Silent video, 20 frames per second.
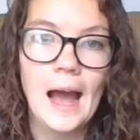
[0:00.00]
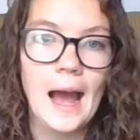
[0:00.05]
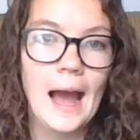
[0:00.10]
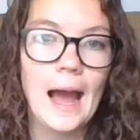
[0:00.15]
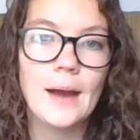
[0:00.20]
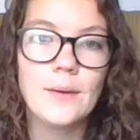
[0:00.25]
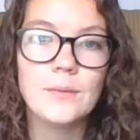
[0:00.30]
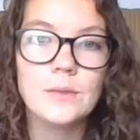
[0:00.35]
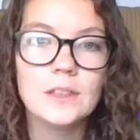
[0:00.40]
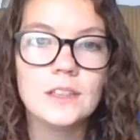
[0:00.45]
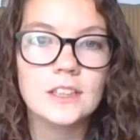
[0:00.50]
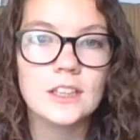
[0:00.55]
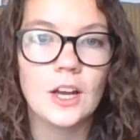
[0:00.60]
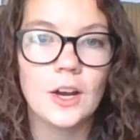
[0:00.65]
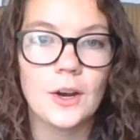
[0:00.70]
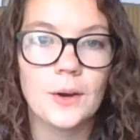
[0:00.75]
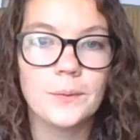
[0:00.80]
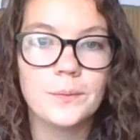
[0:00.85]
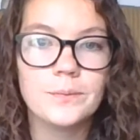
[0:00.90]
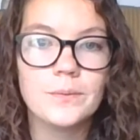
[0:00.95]
I want to
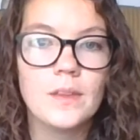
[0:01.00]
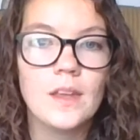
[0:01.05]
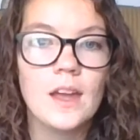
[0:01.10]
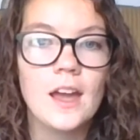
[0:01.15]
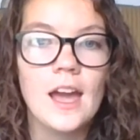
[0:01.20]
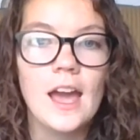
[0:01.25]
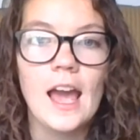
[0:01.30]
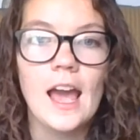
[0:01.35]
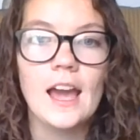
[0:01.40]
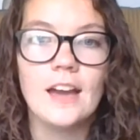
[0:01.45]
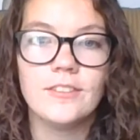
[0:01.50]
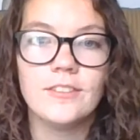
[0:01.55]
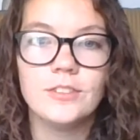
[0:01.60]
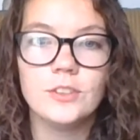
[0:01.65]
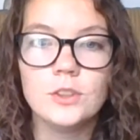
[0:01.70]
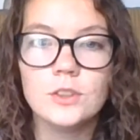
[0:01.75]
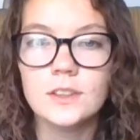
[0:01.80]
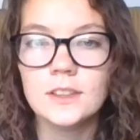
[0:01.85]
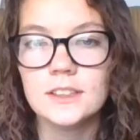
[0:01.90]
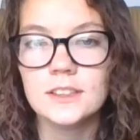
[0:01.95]
know if
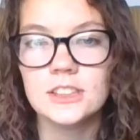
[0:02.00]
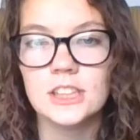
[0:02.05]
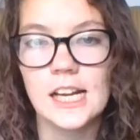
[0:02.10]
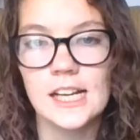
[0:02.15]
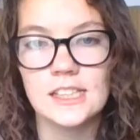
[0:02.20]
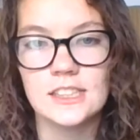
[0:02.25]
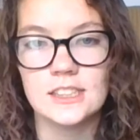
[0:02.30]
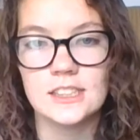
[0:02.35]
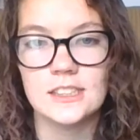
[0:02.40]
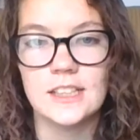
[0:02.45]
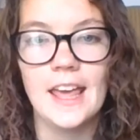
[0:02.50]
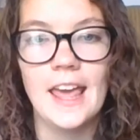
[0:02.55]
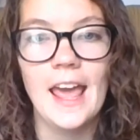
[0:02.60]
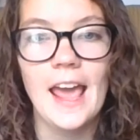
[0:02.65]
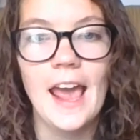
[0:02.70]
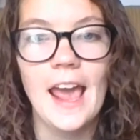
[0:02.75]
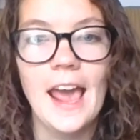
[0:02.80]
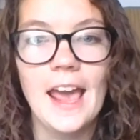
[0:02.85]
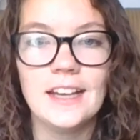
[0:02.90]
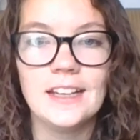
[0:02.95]
you could change into
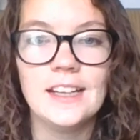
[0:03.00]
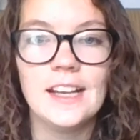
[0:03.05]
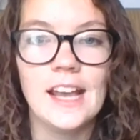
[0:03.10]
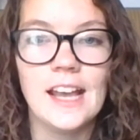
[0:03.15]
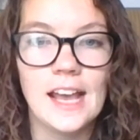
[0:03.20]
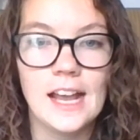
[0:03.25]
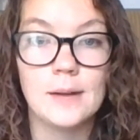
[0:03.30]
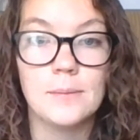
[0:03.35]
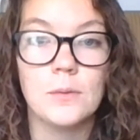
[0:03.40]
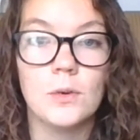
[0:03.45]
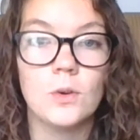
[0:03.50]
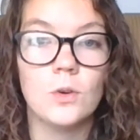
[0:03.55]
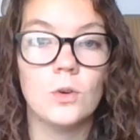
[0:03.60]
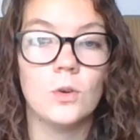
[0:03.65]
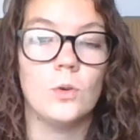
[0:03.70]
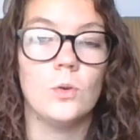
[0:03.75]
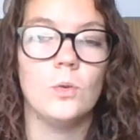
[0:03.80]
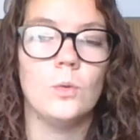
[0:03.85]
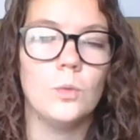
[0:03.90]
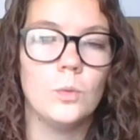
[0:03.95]
any animal,
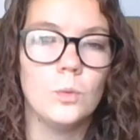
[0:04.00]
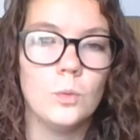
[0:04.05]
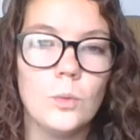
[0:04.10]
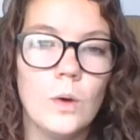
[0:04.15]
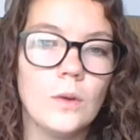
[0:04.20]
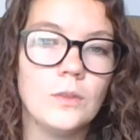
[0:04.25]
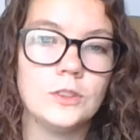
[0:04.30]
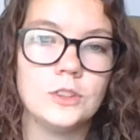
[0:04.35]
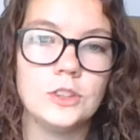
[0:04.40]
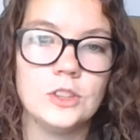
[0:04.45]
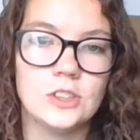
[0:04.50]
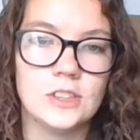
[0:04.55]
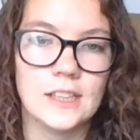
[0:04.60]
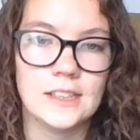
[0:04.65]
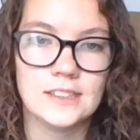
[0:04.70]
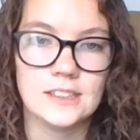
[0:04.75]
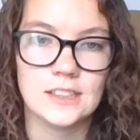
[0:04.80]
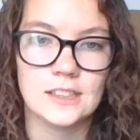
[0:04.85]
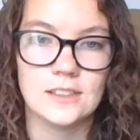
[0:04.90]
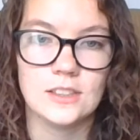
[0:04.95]
what would you
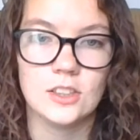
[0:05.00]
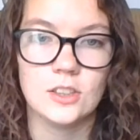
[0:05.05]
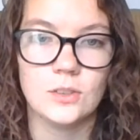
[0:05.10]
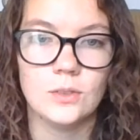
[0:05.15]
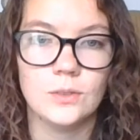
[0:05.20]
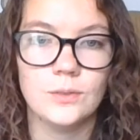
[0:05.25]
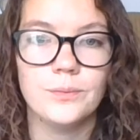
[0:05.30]
change into?